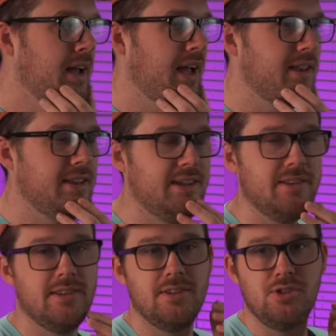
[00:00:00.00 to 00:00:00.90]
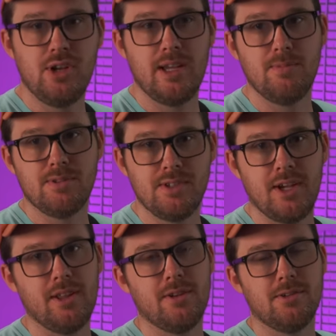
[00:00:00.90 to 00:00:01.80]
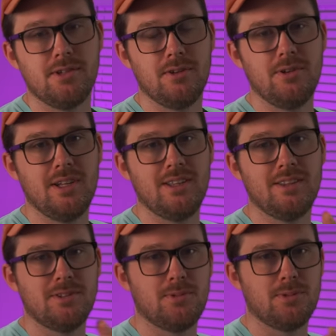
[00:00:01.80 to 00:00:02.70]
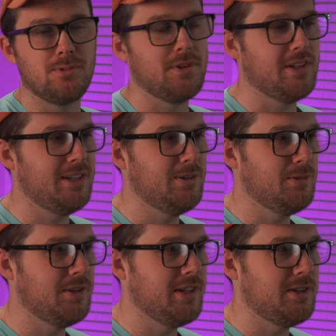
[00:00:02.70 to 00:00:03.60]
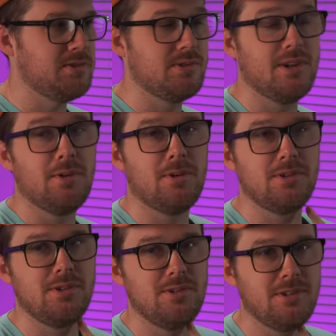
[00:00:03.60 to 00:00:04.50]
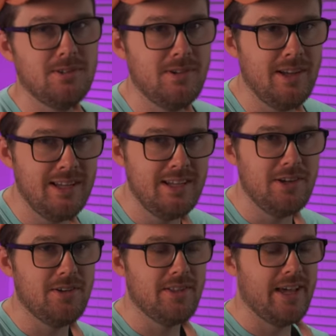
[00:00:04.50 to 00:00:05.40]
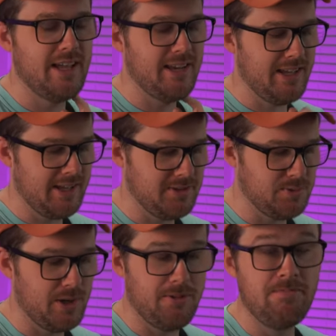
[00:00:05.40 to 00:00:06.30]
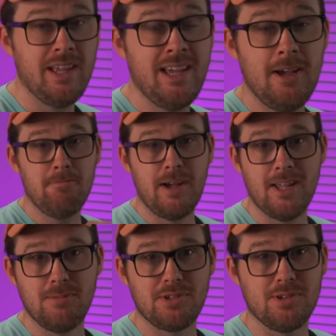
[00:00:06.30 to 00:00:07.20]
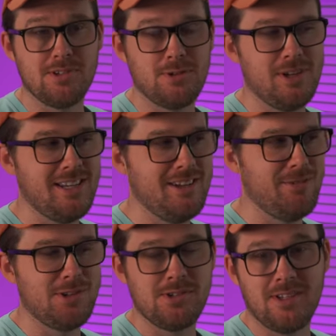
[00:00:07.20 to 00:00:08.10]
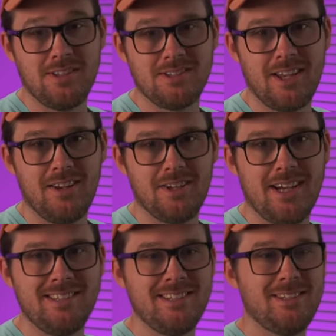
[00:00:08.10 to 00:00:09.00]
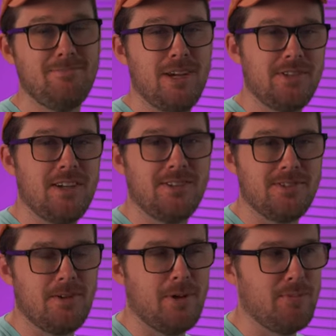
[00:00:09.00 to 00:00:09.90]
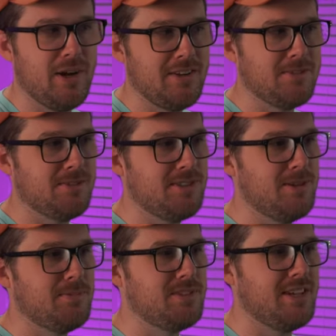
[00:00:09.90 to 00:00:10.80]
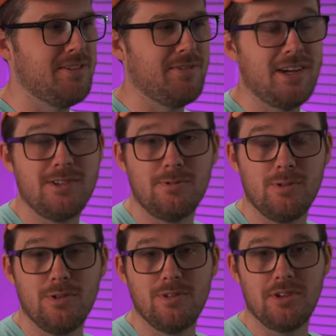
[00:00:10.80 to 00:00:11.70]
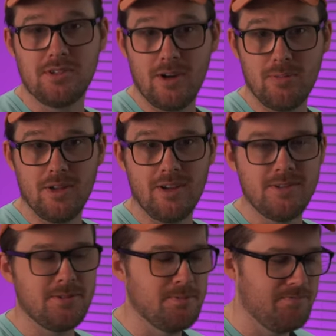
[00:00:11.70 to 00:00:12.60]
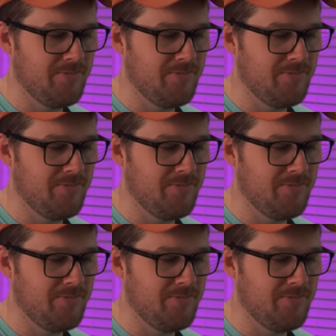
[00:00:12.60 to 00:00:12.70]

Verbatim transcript: And then the James Taylor tuning, this one's really, really interesting. I want you to hear that as well. My name is Chris Green. If you're interested in this kind of content, my channel is all about practical tips and advice for guitar players.